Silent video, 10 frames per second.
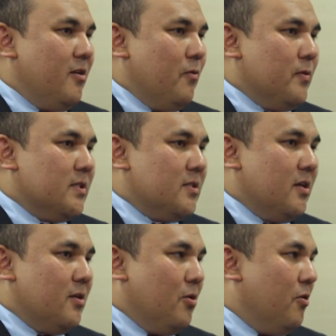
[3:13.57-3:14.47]
with
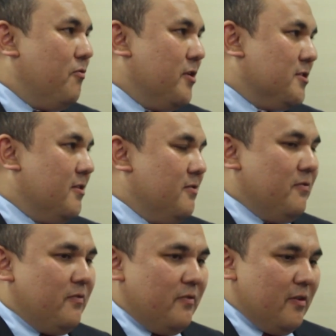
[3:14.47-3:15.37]

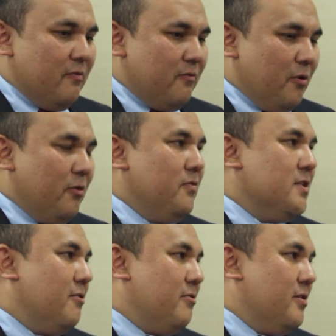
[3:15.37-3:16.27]

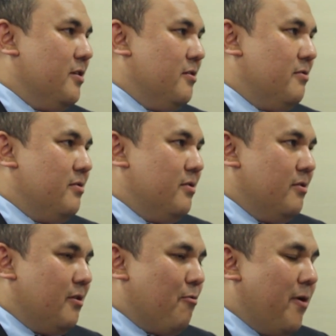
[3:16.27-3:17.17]
non-visa
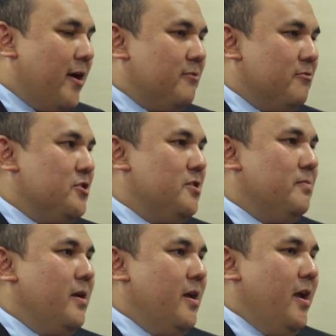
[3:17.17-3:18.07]
required regime,
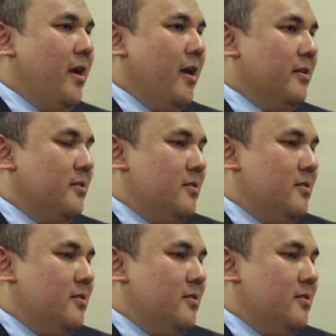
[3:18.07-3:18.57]
and